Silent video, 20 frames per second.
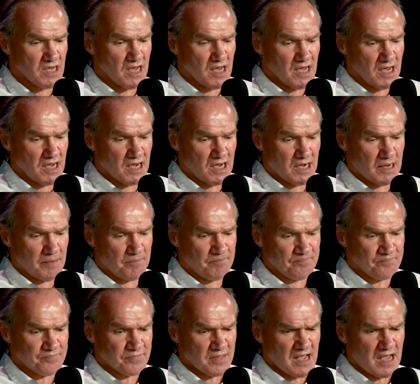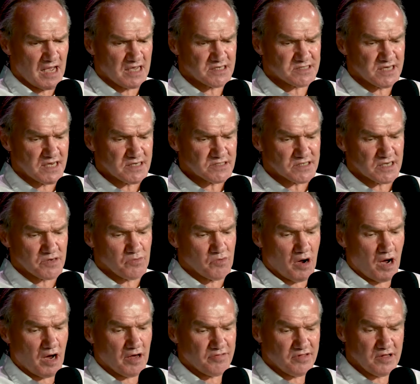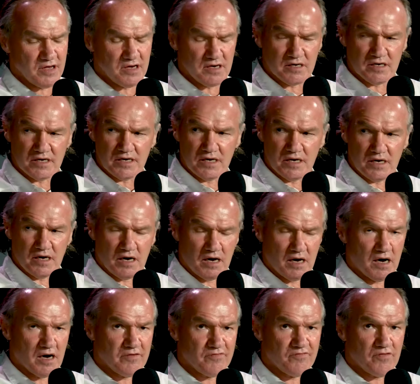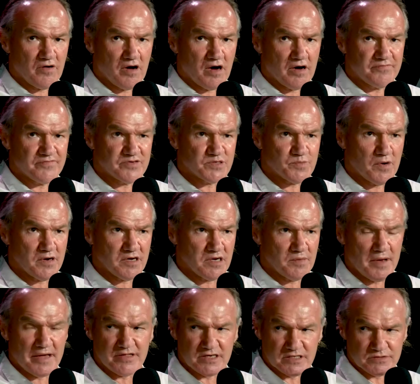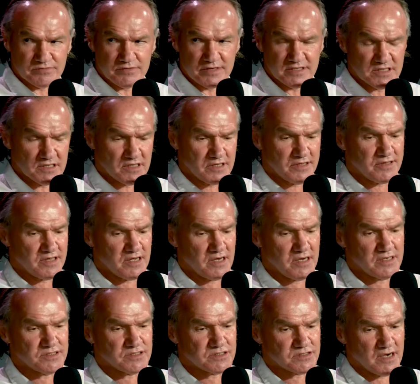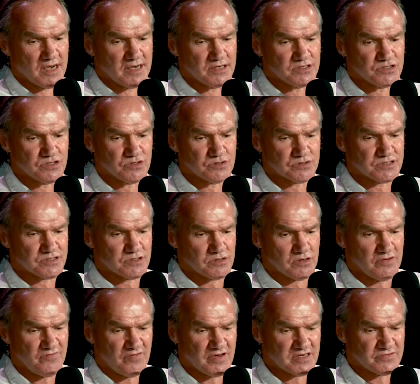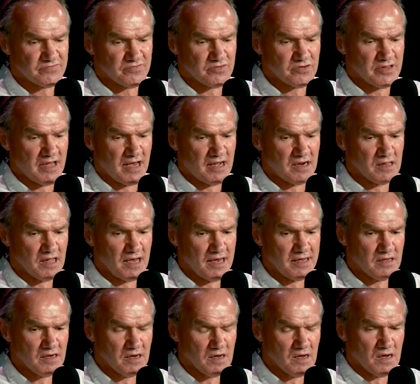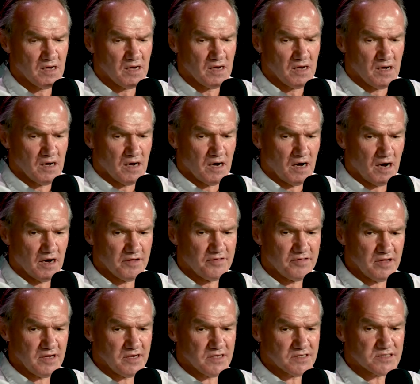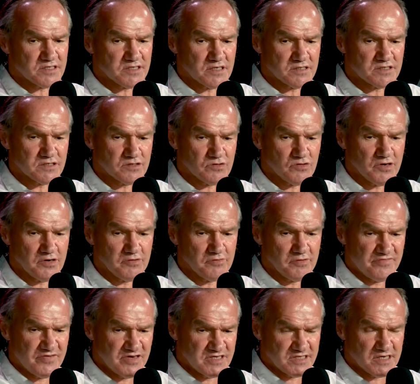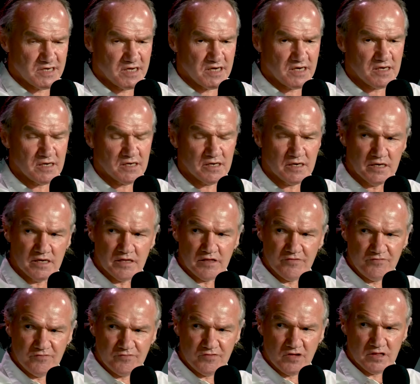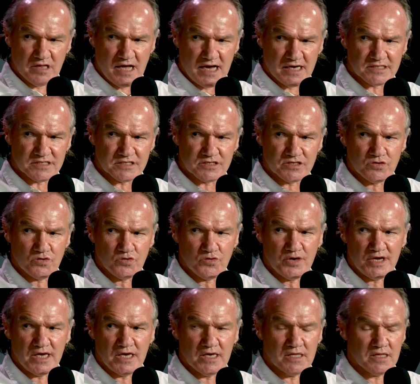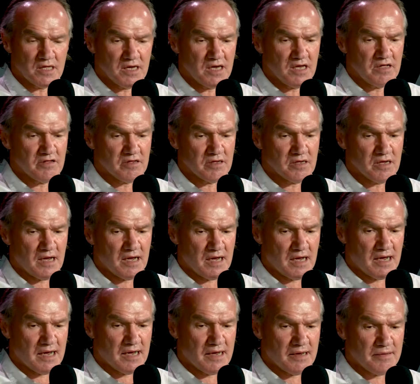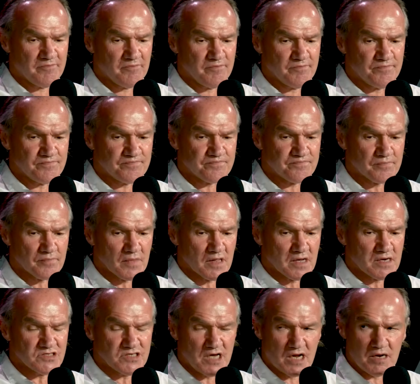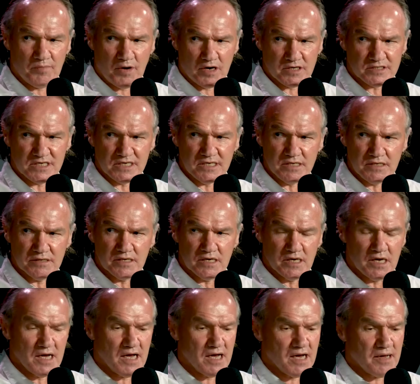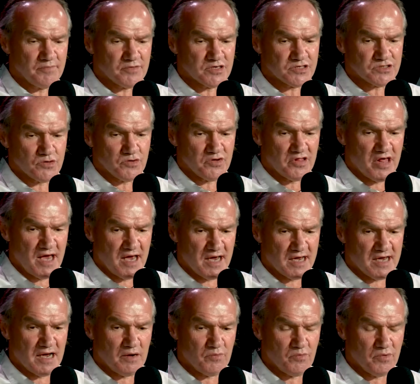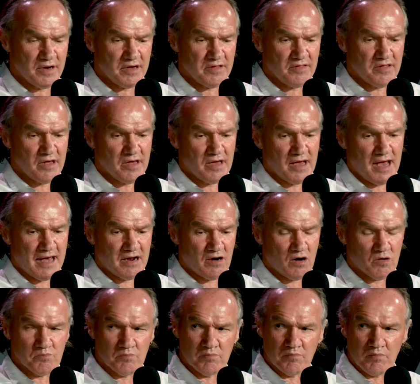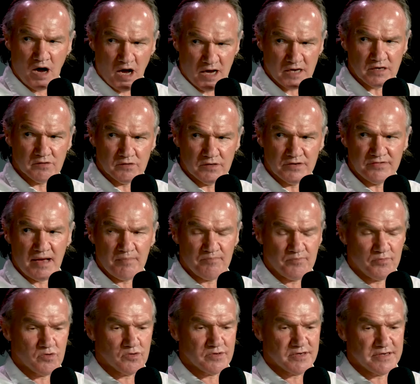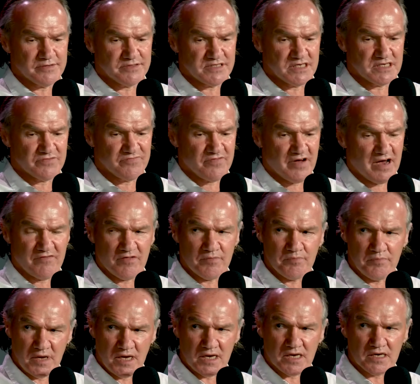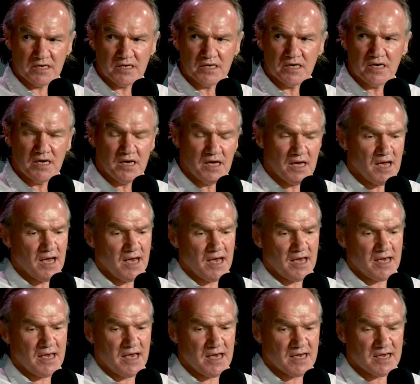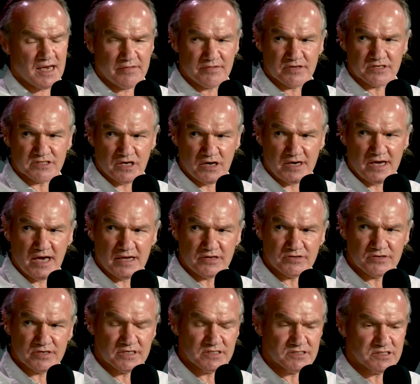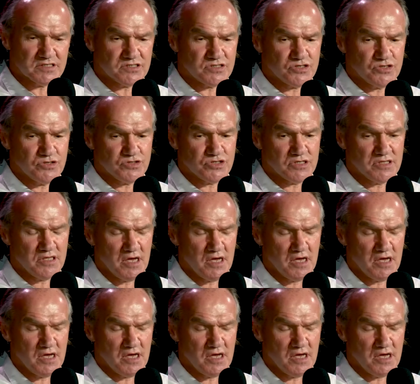Um, essentially, I think I've, I've spoken about this recently at the Australian Short Story Festival in Adelaide. I think it's a story revisiting the, the last story in, in um, Shadow Boxing, um, the story The Haircut, where the adult Michael in that book gives his father Mick a haircut in a psychiatric institution.